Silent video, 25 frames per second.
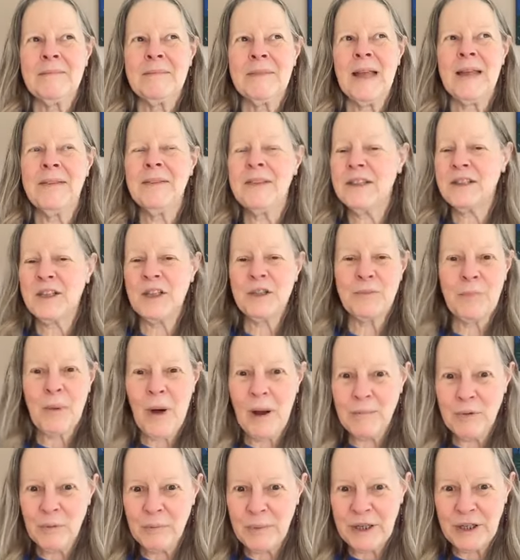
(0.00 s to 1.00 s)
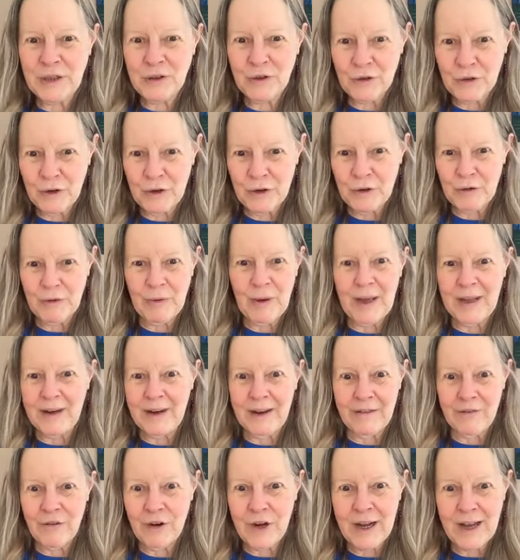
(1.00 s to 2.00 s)
this is probably true in
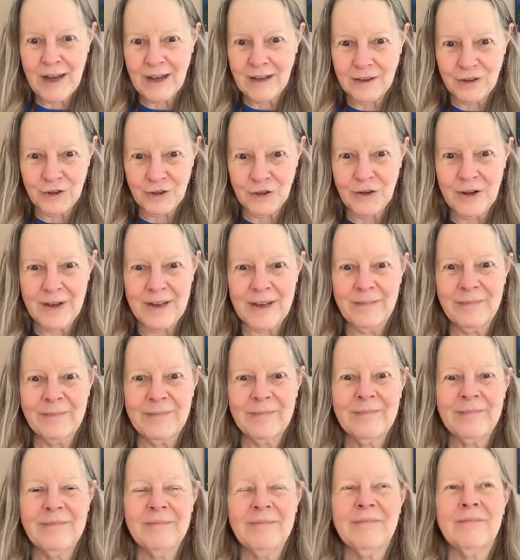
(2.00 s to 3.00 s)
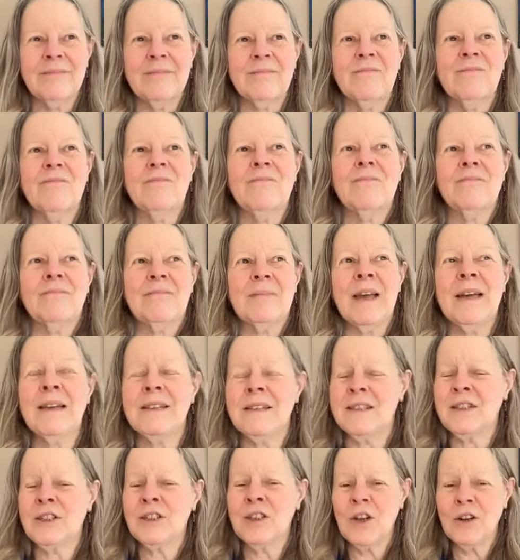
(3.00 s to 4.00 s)
every country.
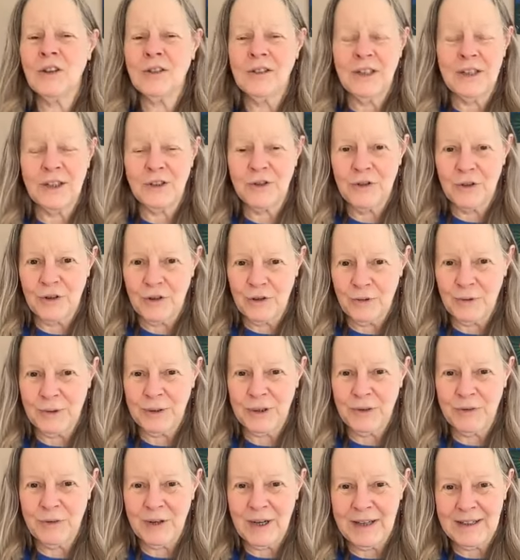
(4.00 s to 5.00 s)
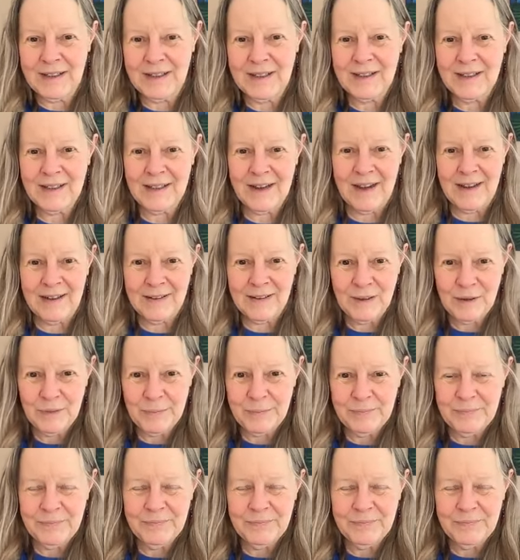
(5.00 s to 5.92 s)
It's certainly true in the United States.